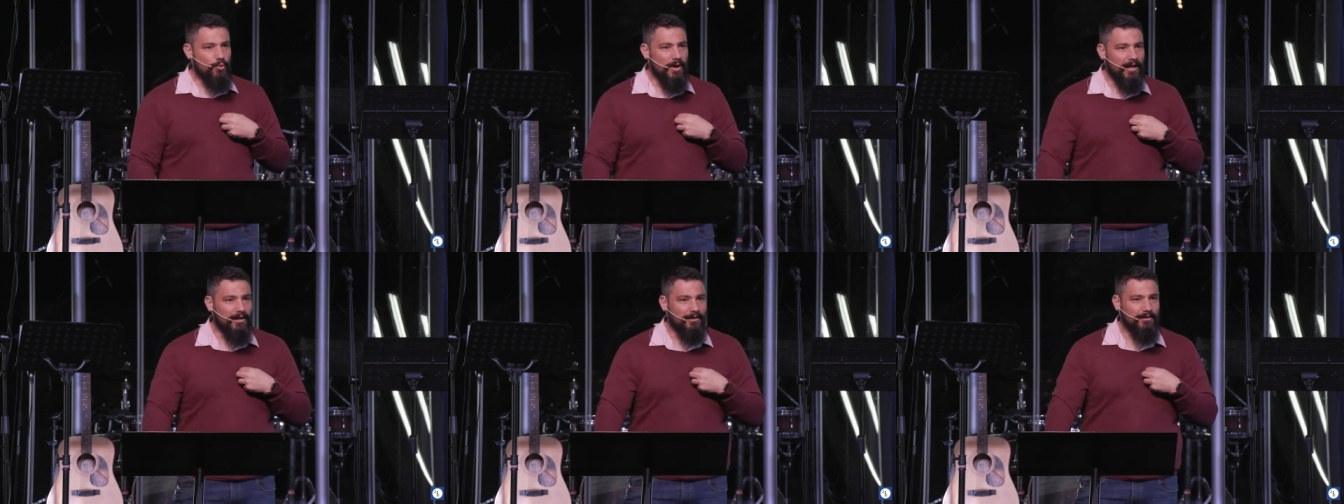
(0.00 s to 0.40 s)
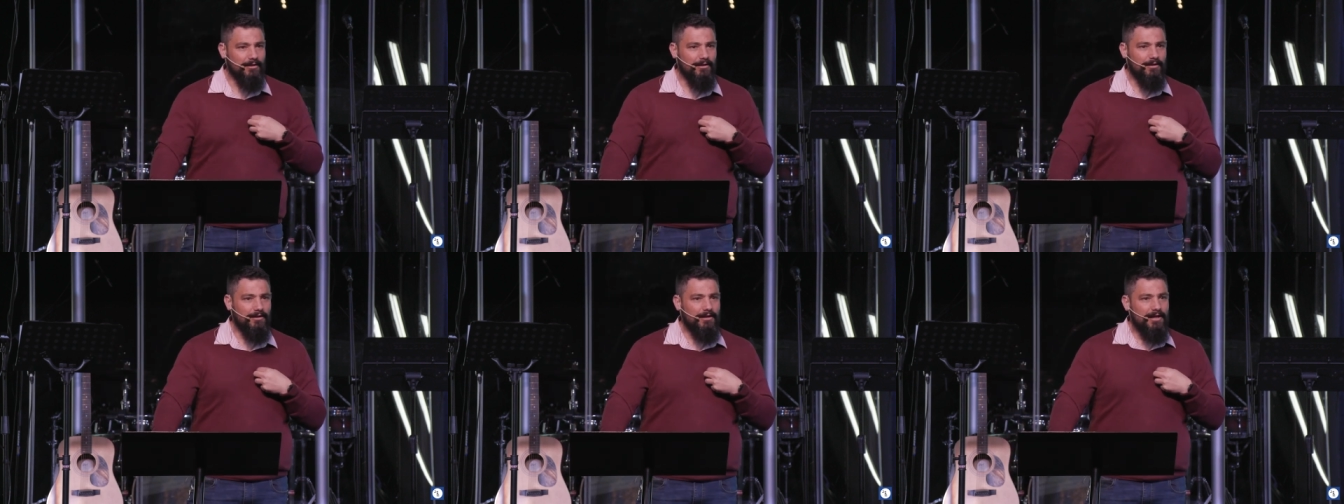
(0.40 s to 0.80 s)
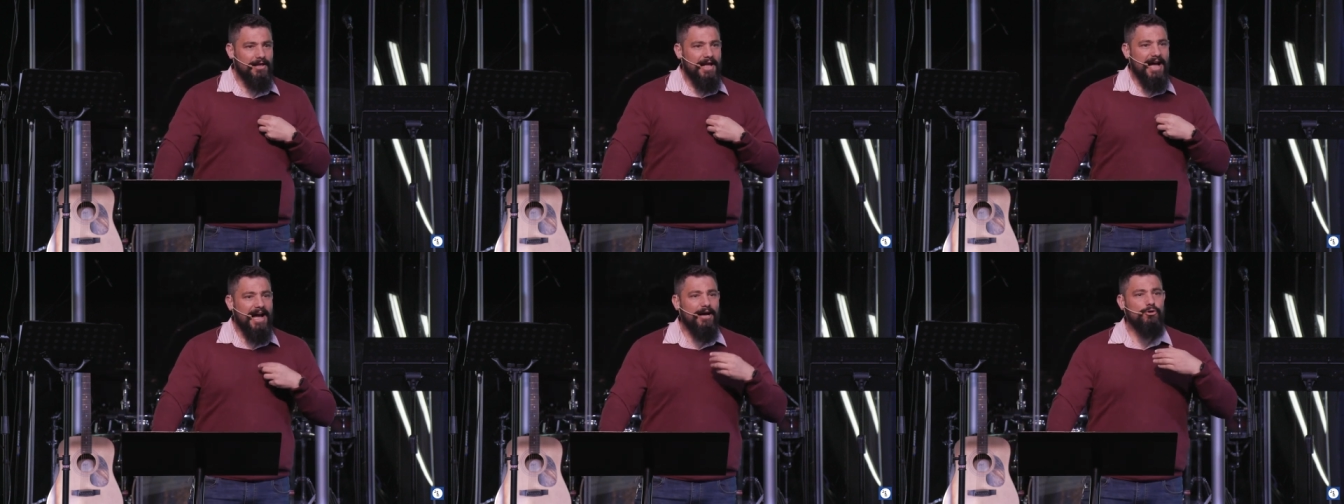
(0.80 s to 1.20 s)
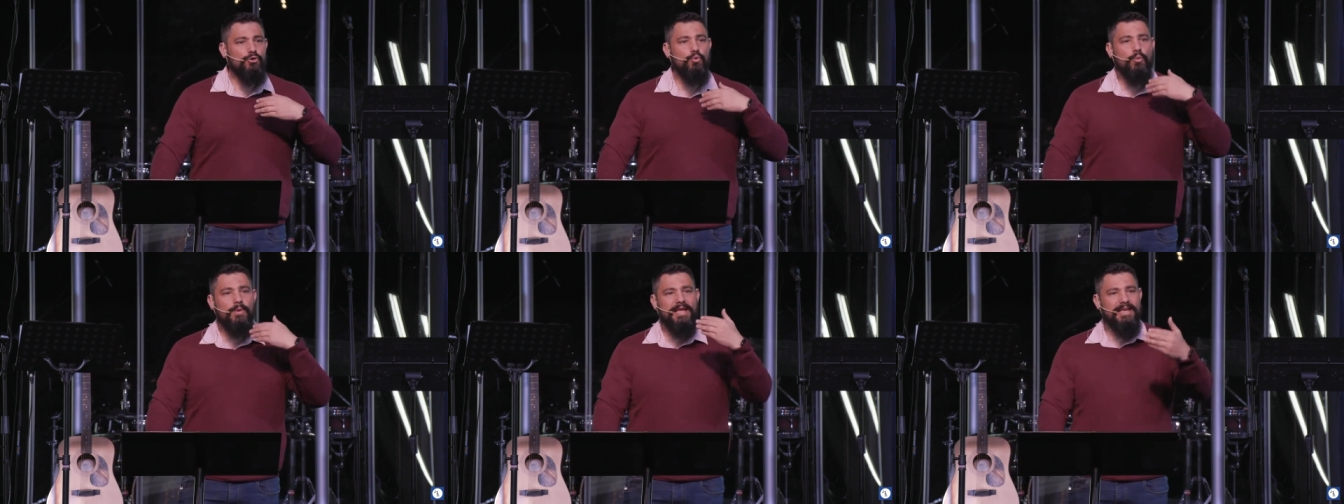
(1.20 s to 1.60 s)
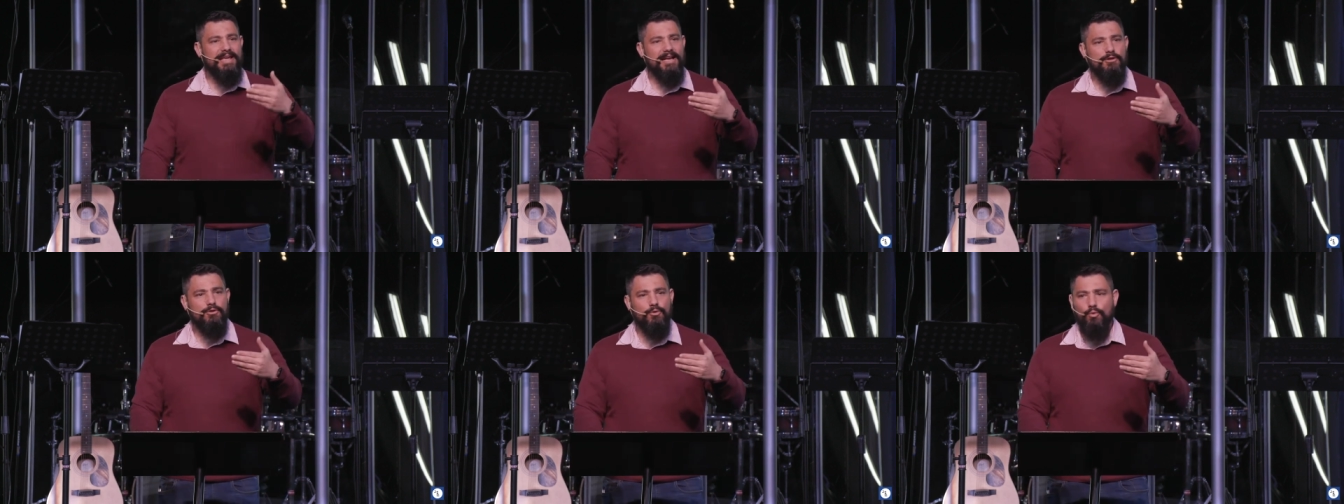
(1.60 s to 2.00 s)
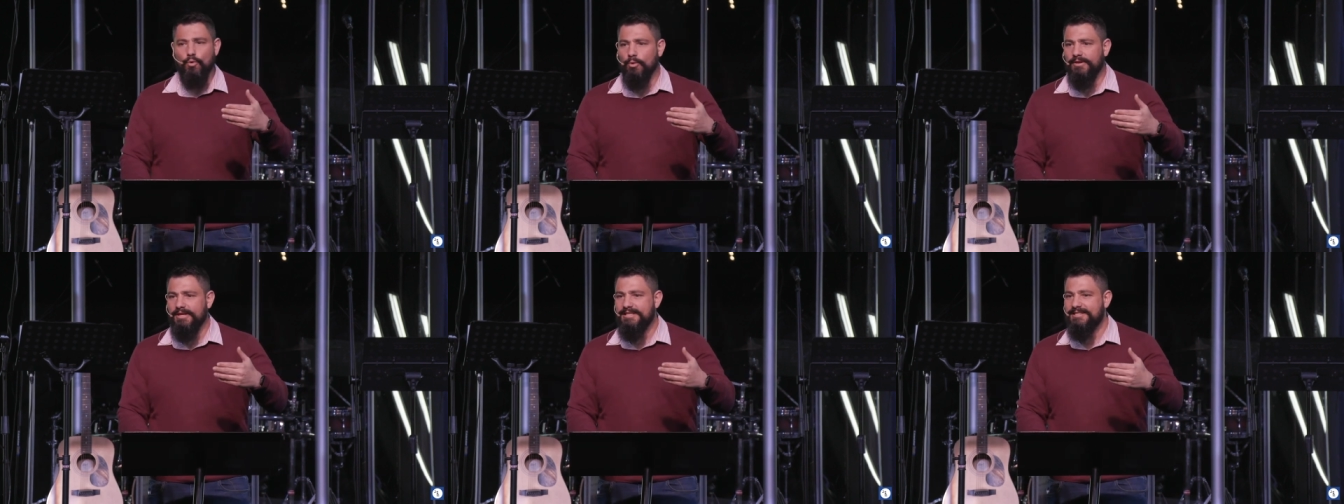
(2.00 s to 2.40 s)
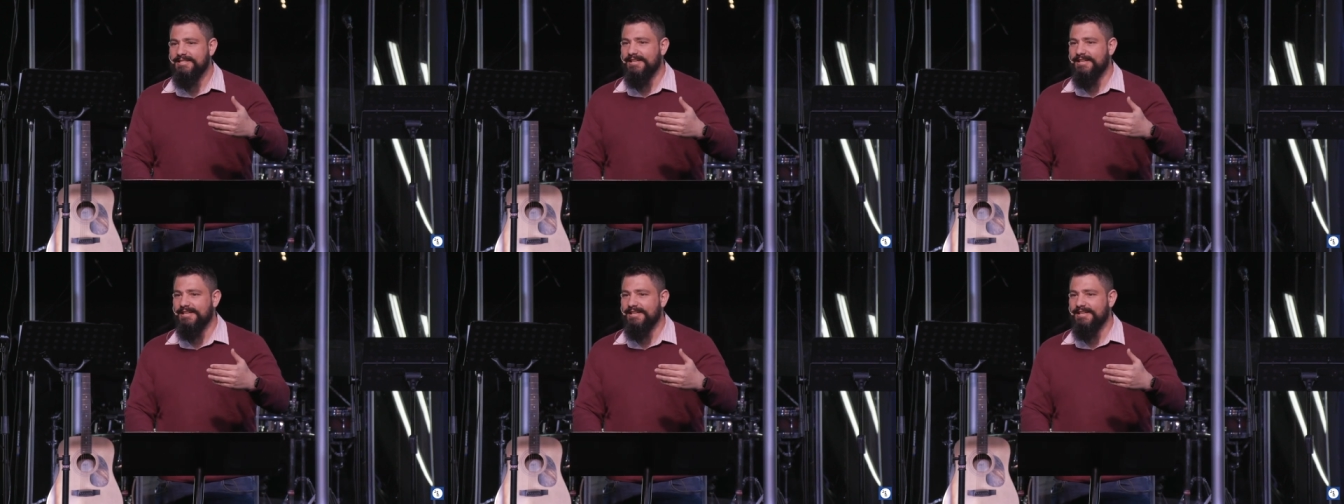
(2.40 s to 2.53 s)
well? How do we get through all these